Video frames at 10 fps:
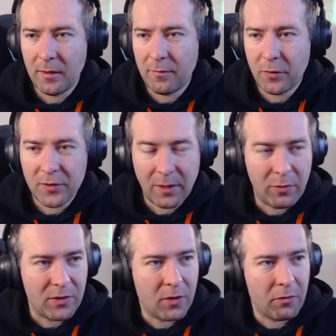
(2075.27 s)
First time
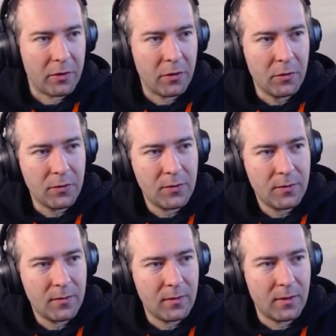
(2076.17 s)
we saw
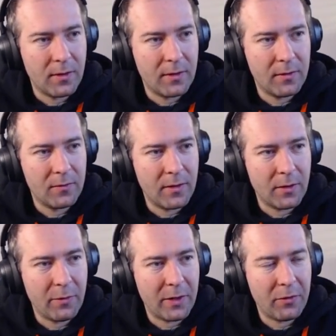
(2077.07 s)
reduce. A
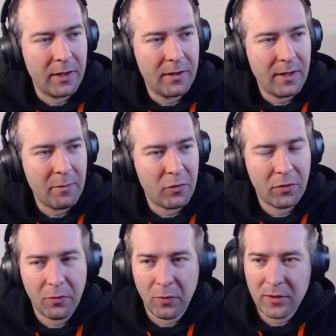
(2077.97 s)
quick recap, or
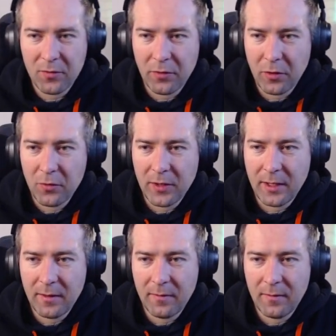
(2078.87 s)
what is a reduce
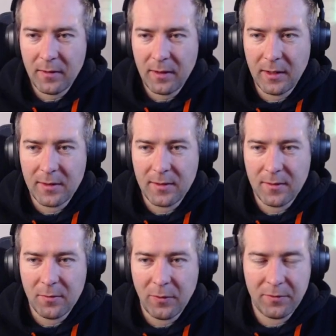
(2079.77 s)
again?
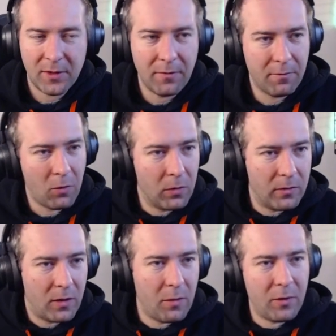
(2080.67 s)
We've seen fold
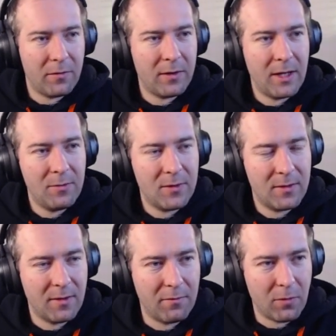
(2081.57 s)
a couple of
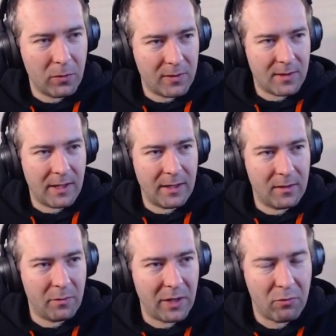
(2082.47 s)
times, and fold is like
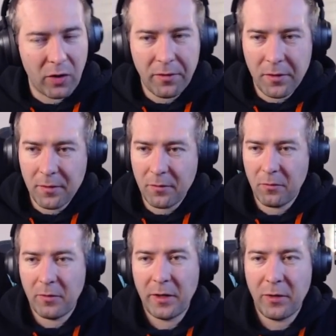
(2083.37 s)
the big brother,
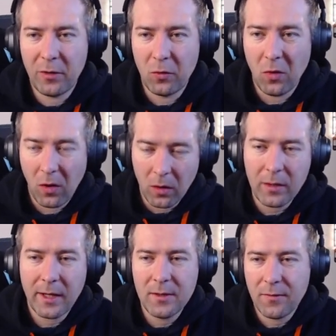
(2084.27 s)
where you can do all
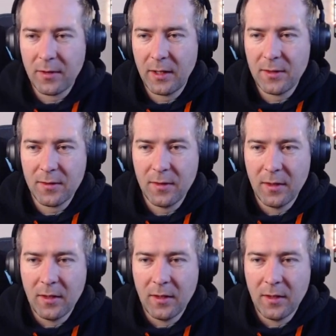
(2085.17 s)
kinds of things.